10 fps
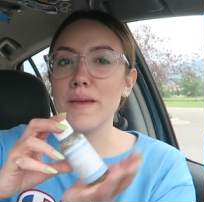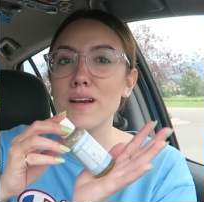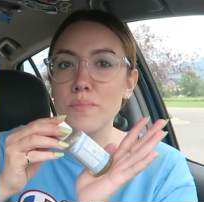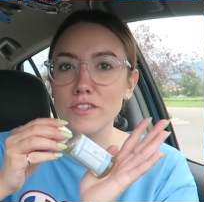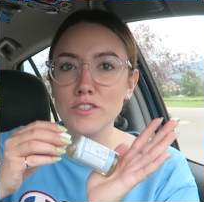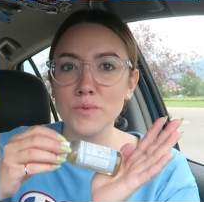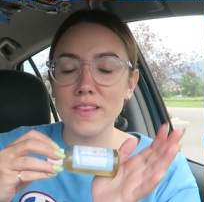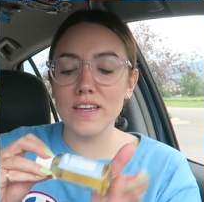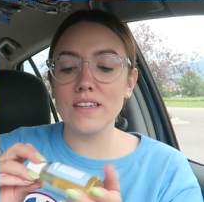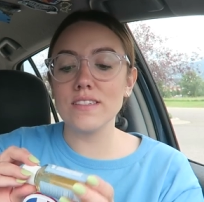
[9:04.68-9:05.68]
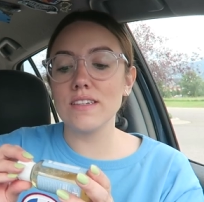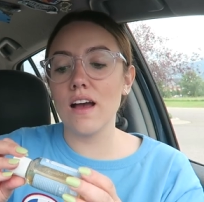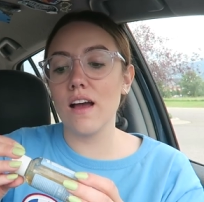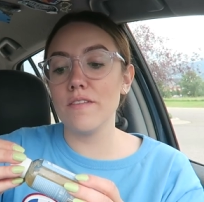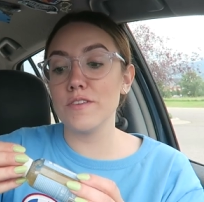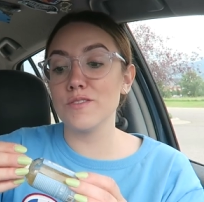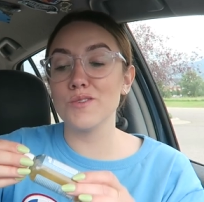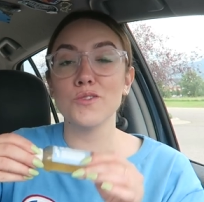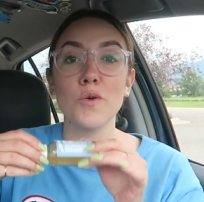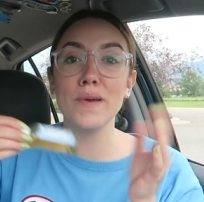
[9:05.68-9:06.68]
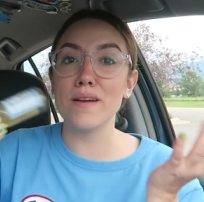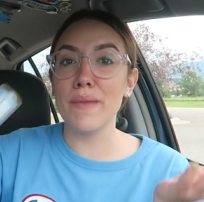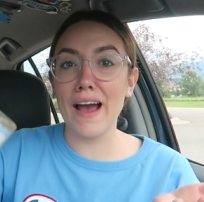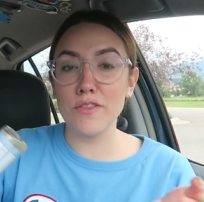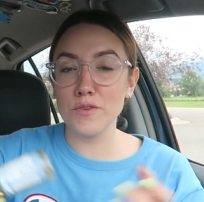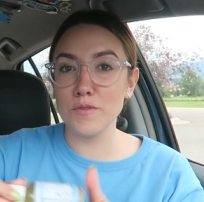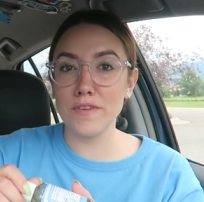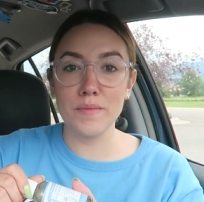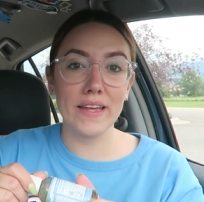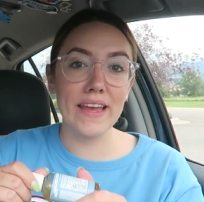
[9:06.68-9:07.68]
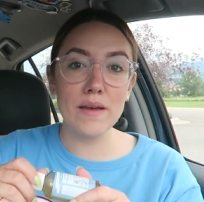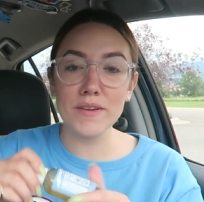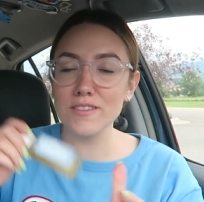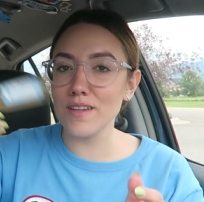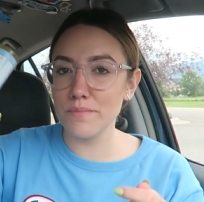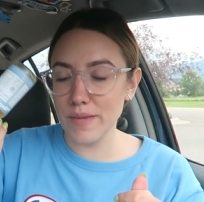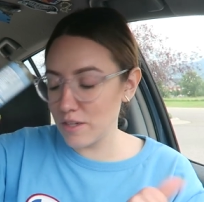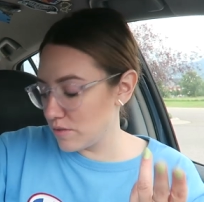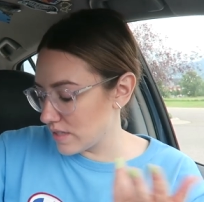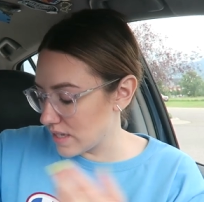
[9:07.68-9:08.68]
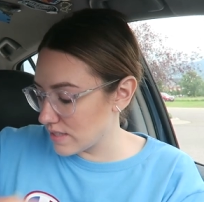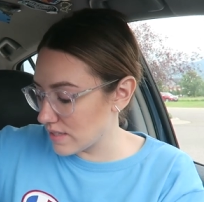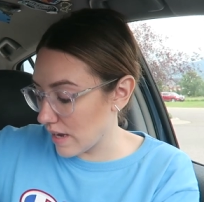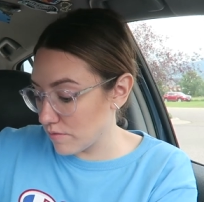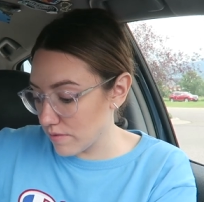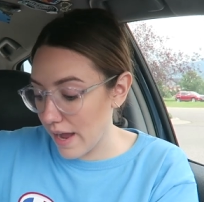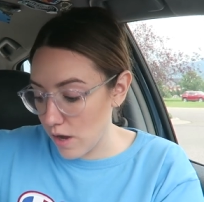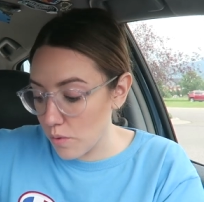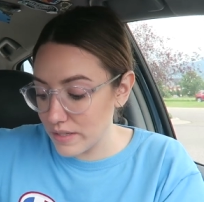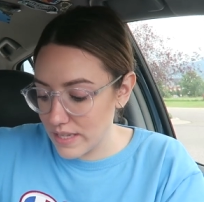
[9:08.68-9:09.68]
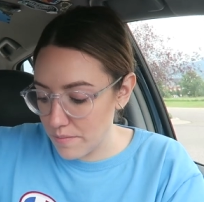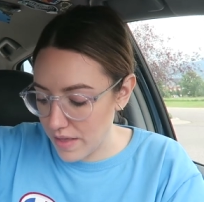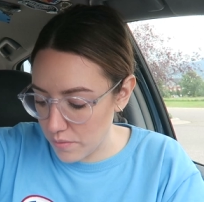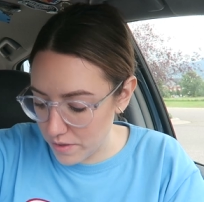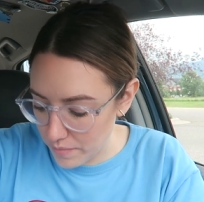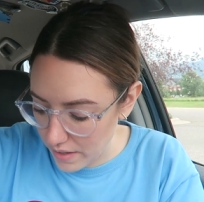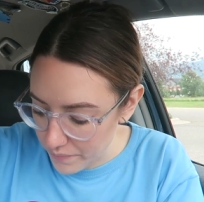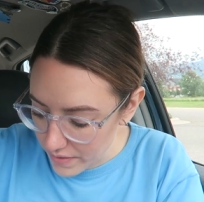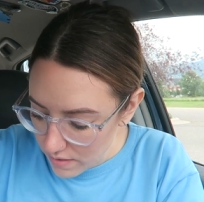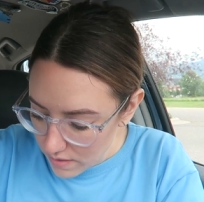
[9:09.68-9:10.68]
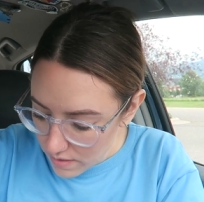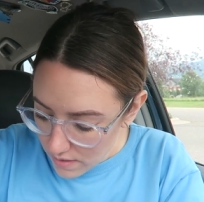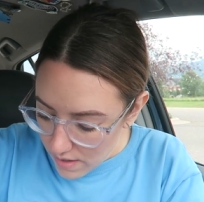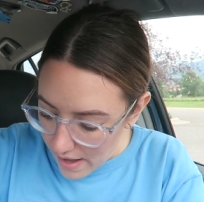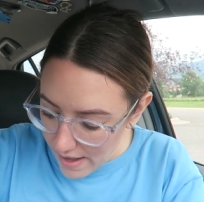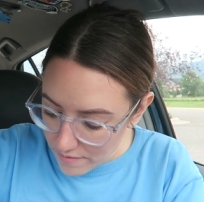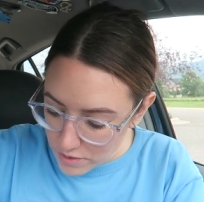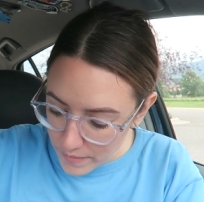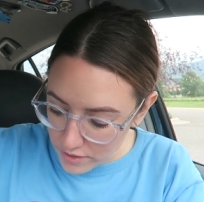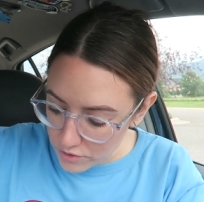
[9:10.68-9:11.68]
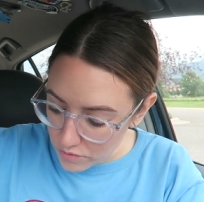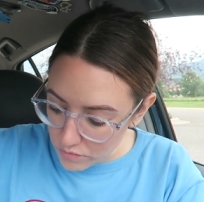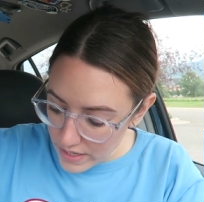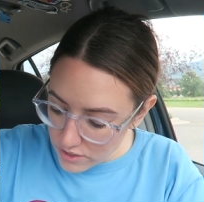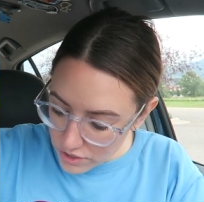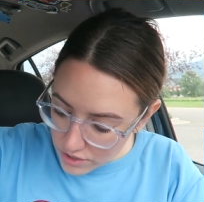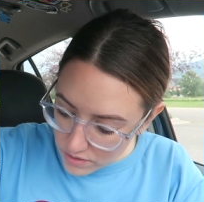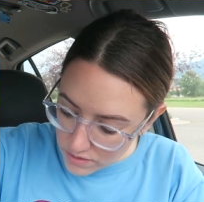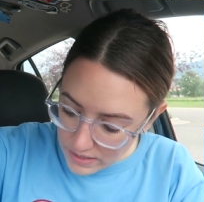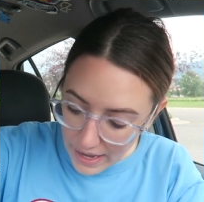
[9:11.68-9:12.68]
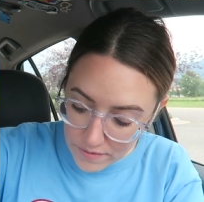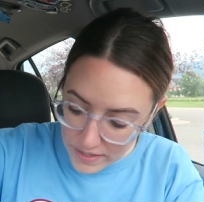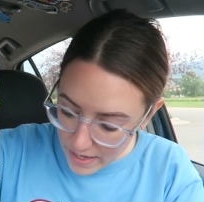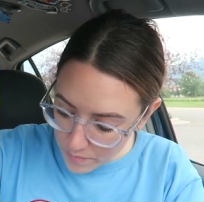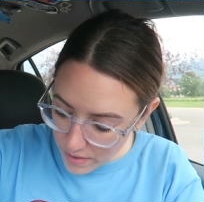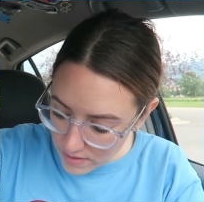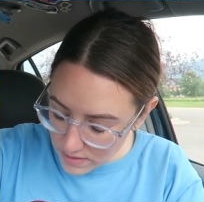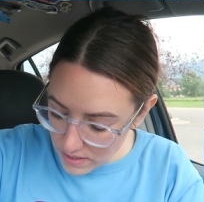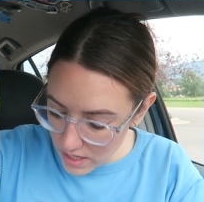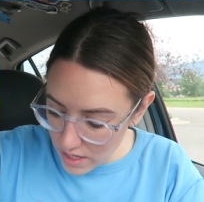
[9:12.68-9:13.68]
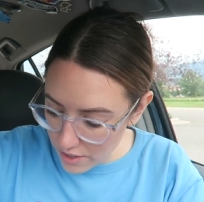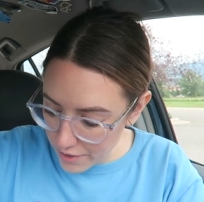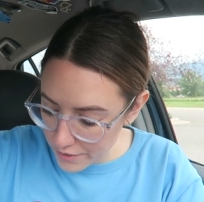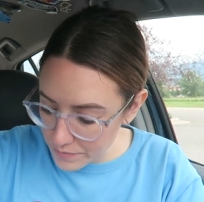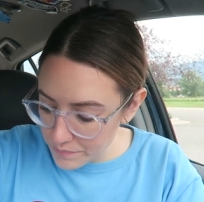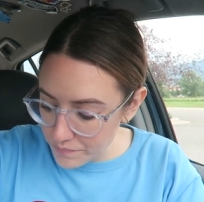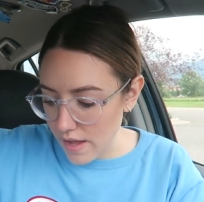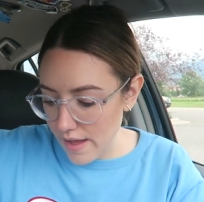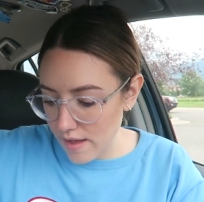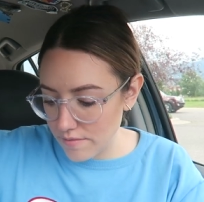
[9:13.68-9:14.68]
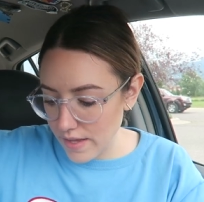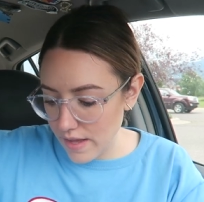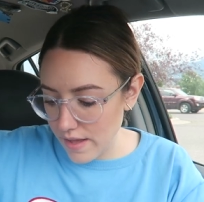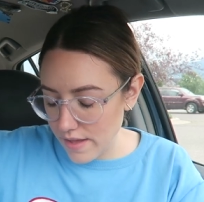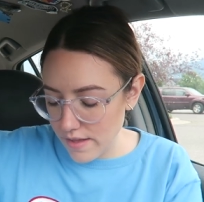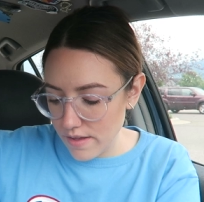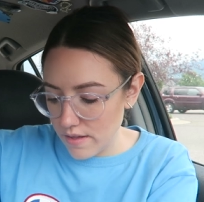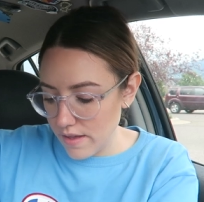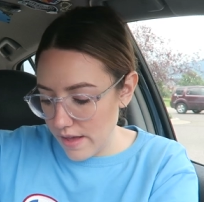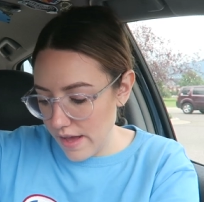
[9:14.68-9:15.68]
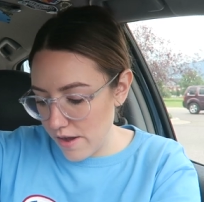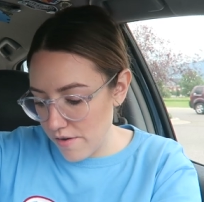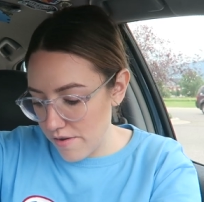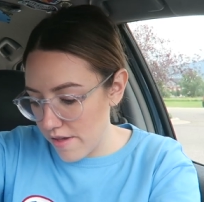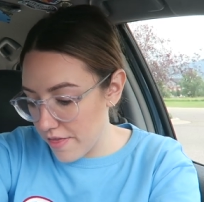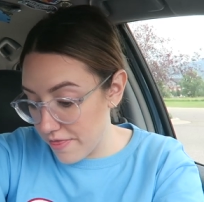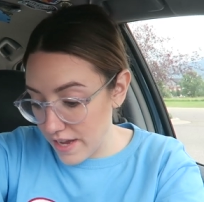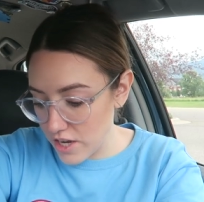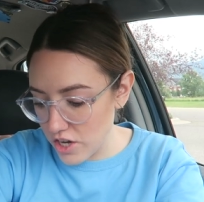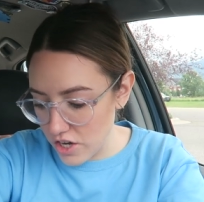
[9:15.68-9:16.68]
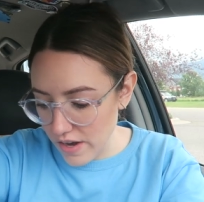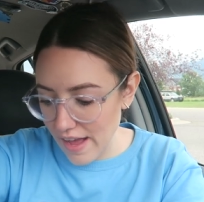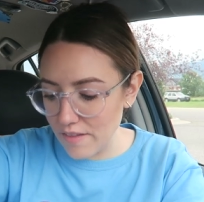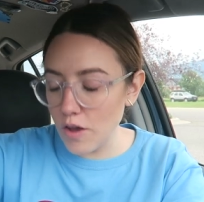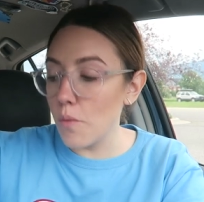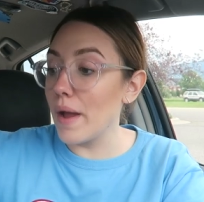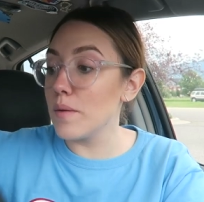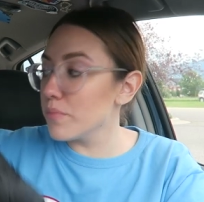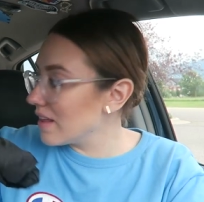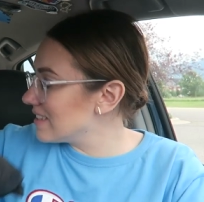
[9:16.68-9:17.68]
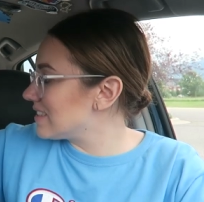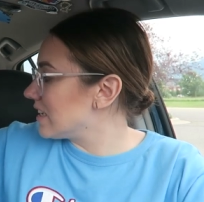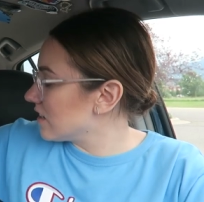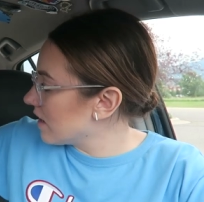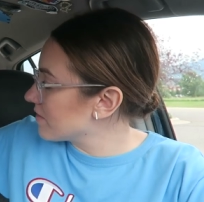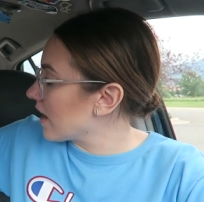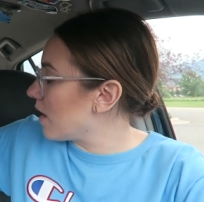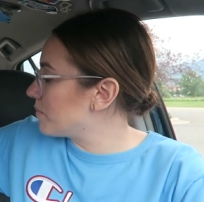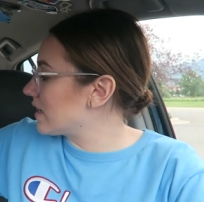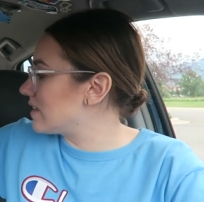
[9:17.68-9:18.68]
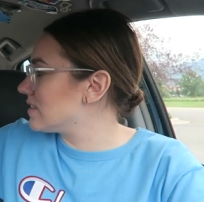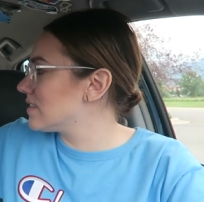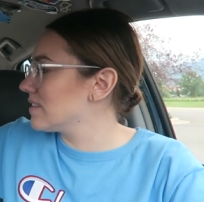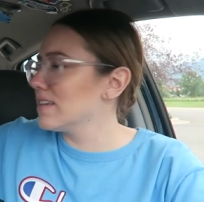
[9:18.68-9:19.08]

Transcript: my makeup brushes with this. If there's no soap in a bathroom, if I'm like camping or something, I use this. I always keep that with me. I have some extra razors. I have tampons in here. I have a hair thickener. I have, oh, my umbrella's in here. I forgot because